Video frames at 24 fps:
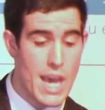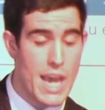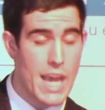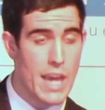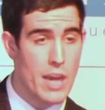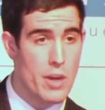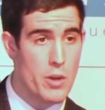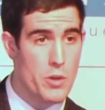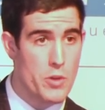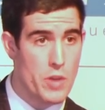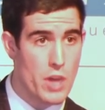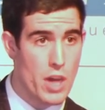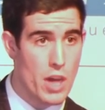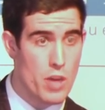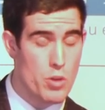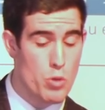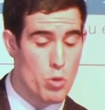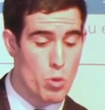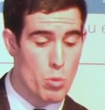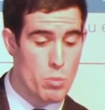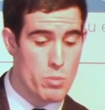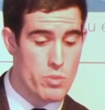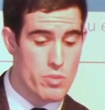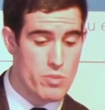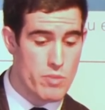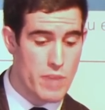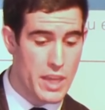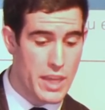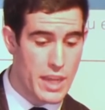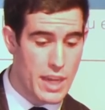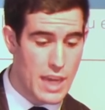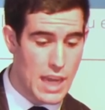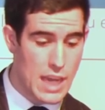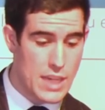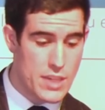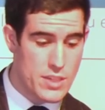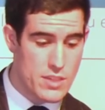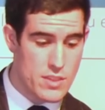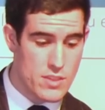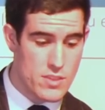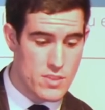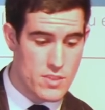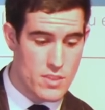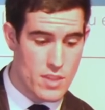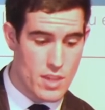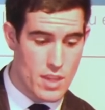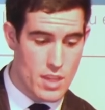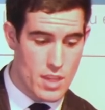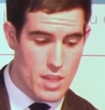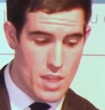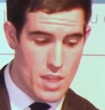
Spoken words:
including our norms and regulations.